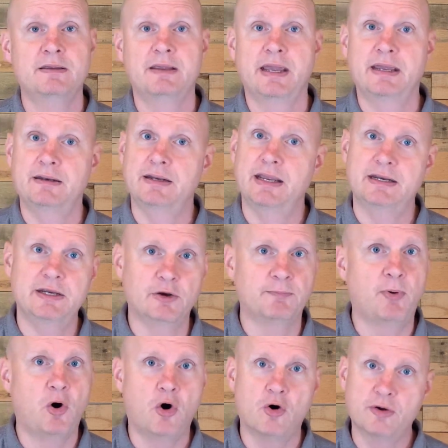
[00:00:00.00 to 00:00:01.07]
And here
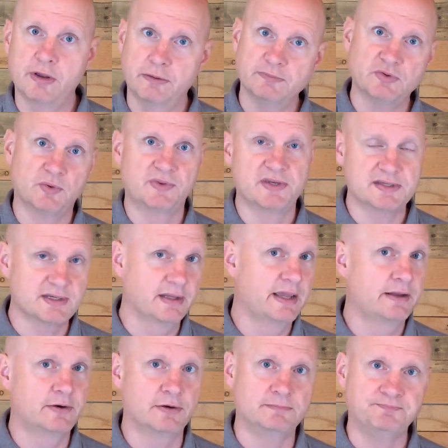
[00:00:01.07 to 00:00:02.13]
Paul comes with this
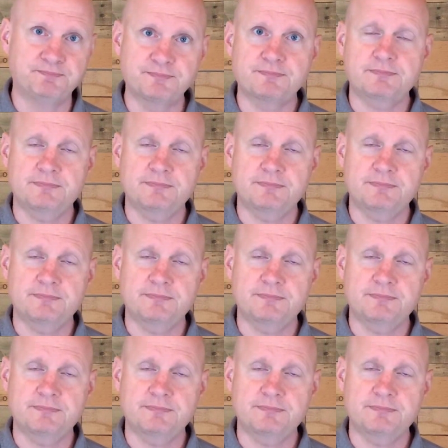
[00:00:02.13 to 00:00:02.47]
letter